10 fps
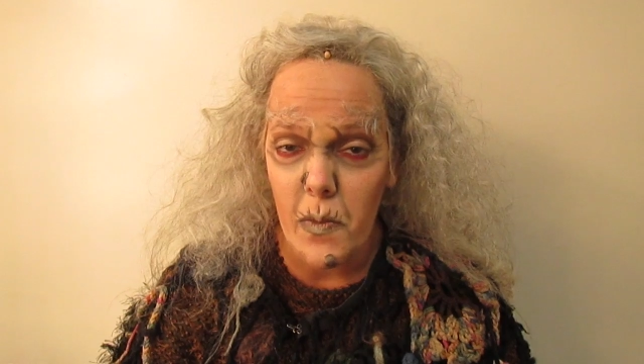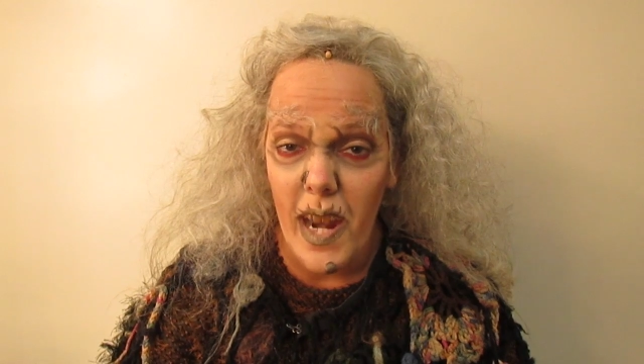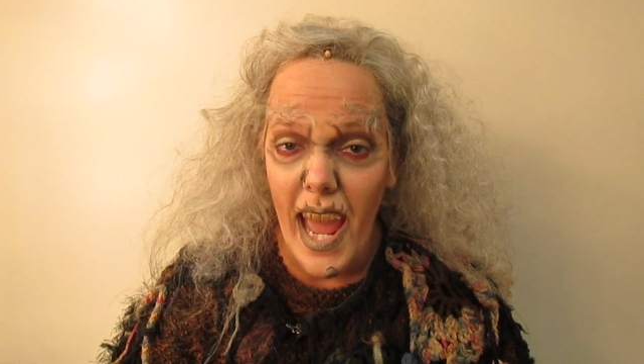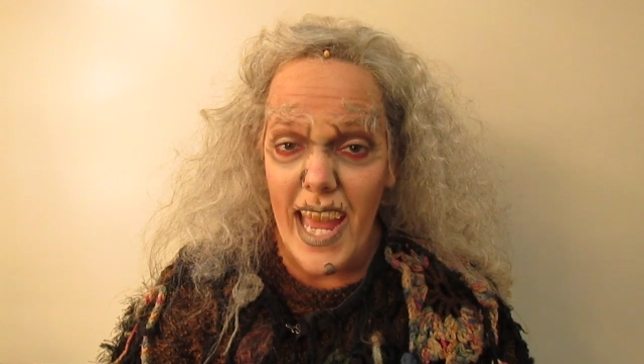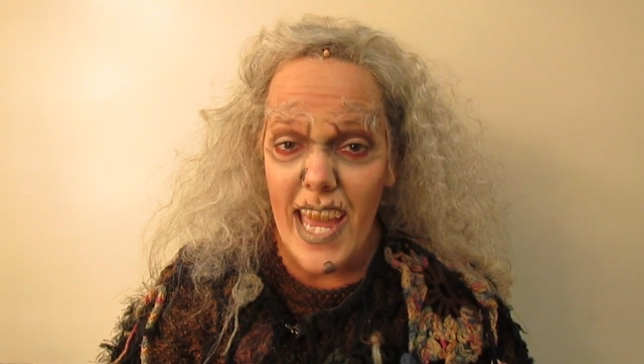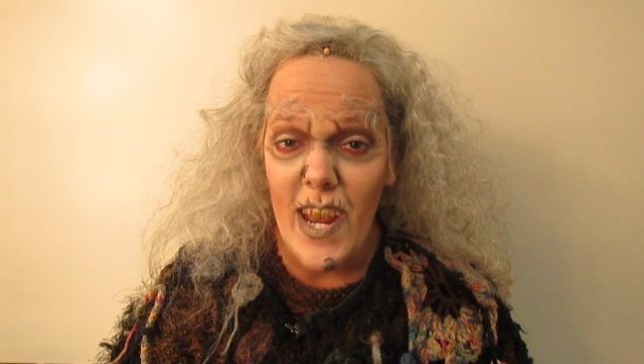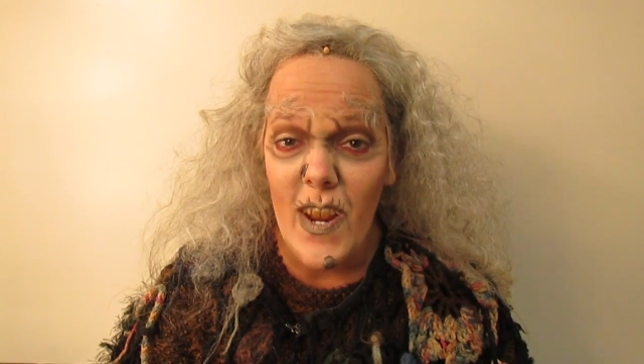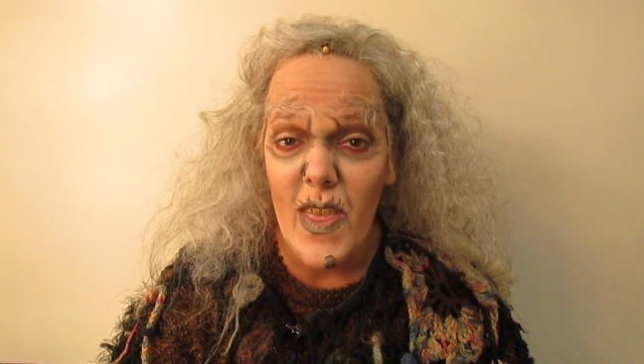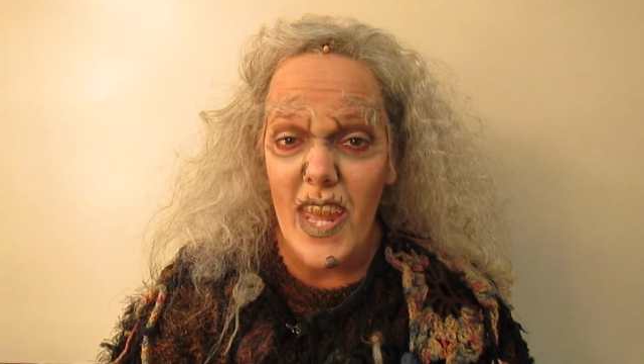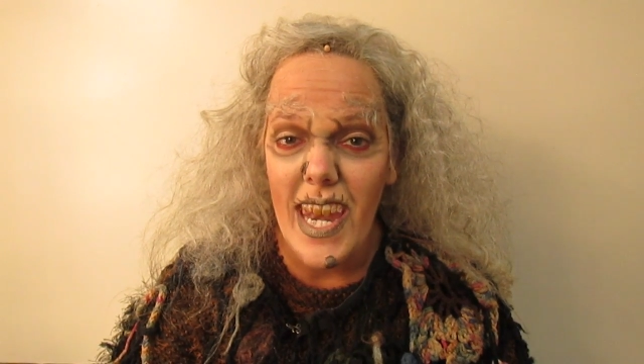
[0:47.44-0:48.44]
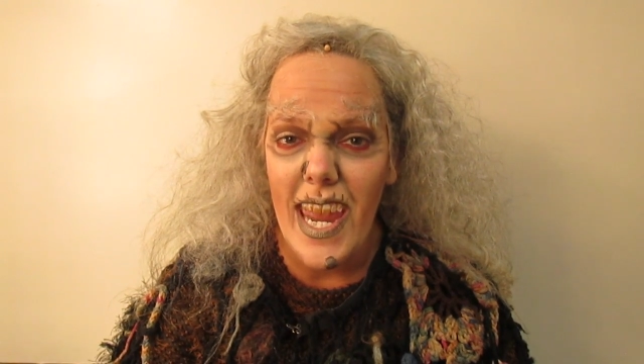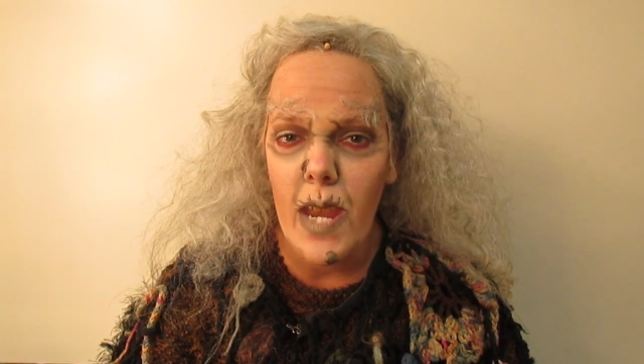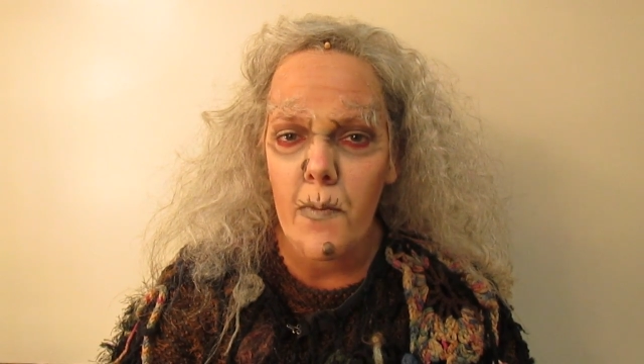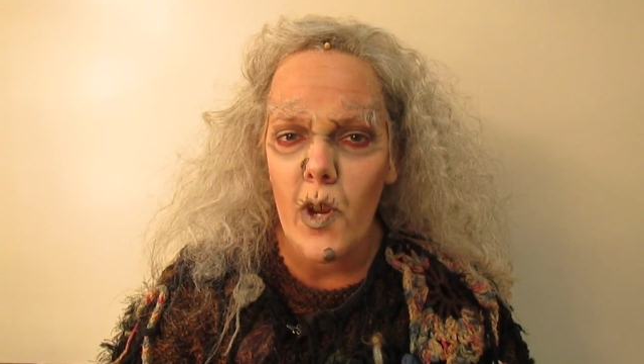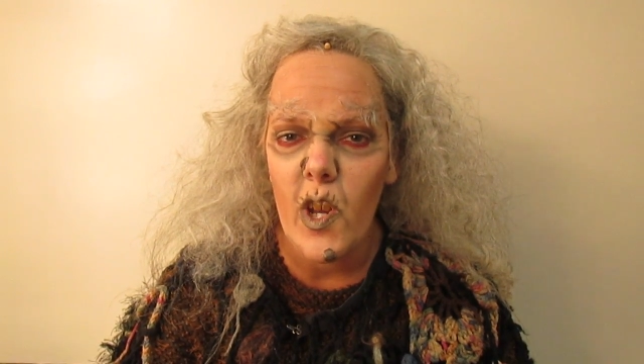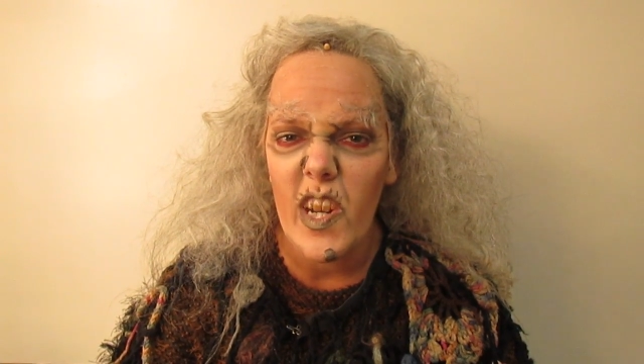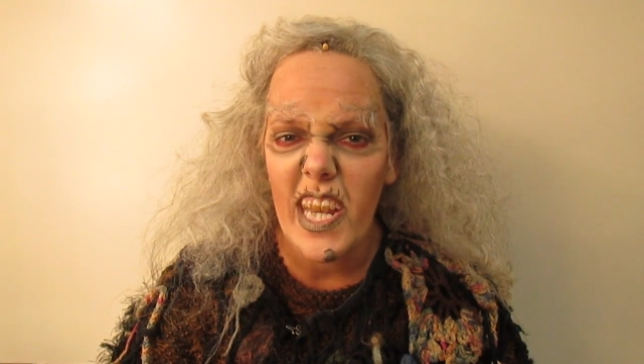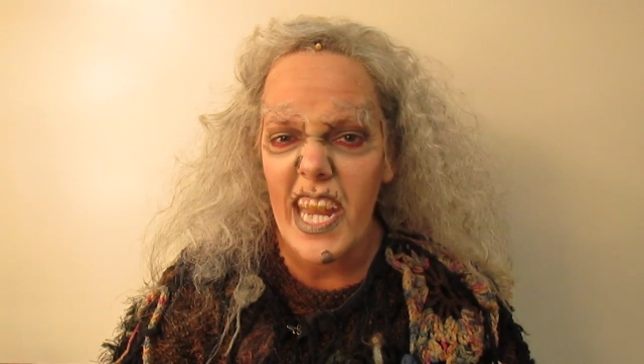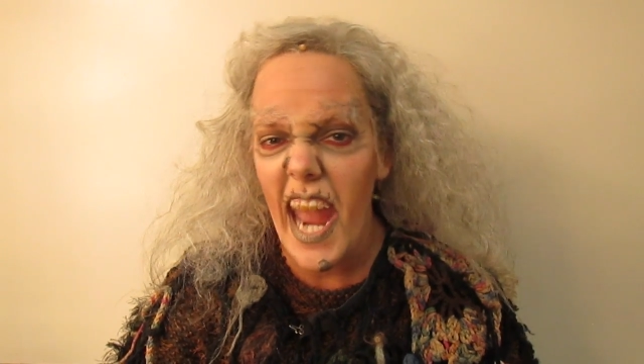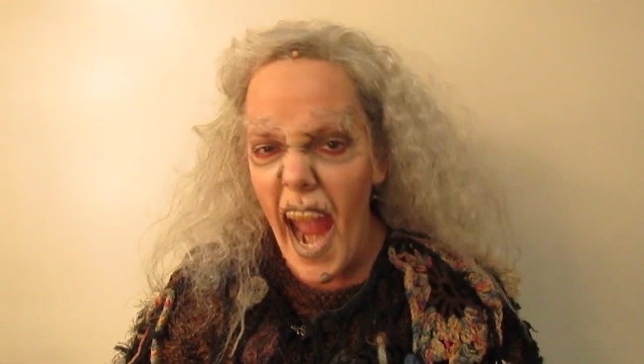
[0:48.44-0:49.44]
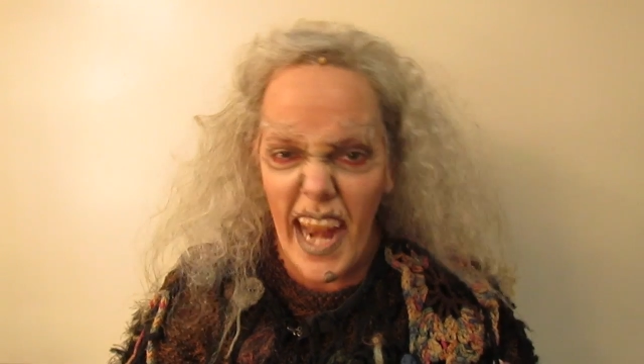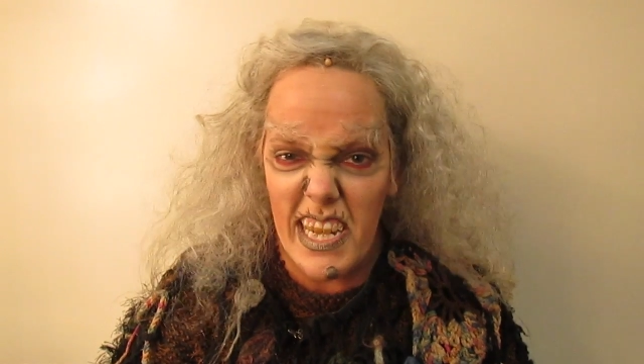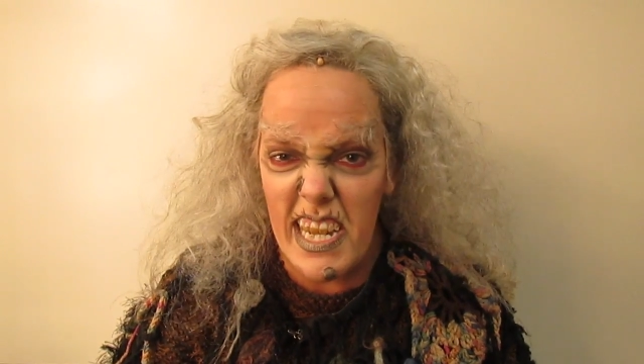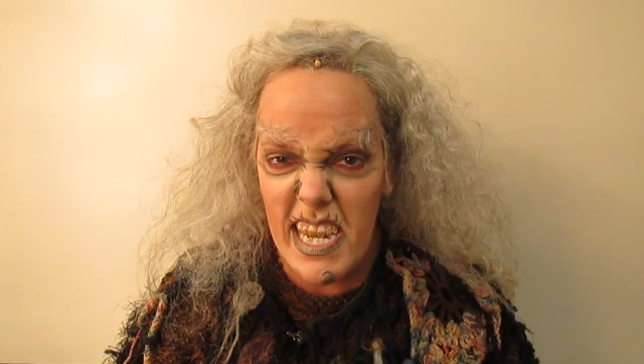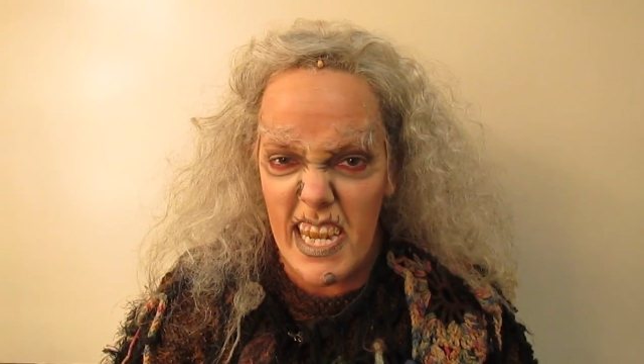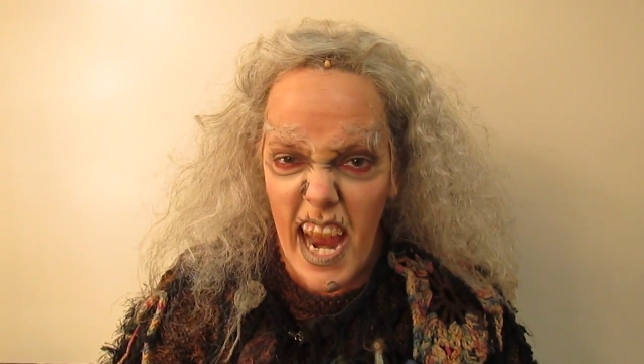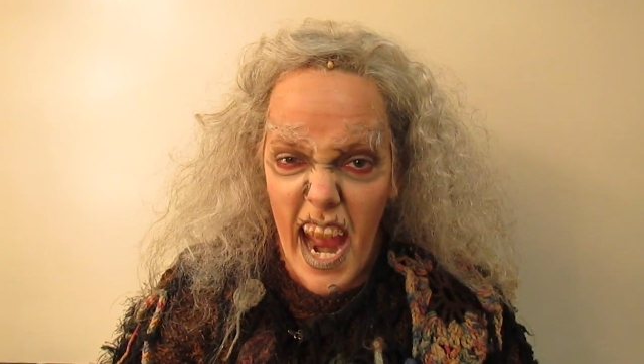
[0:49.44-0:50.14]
When I hear the neighborhood catch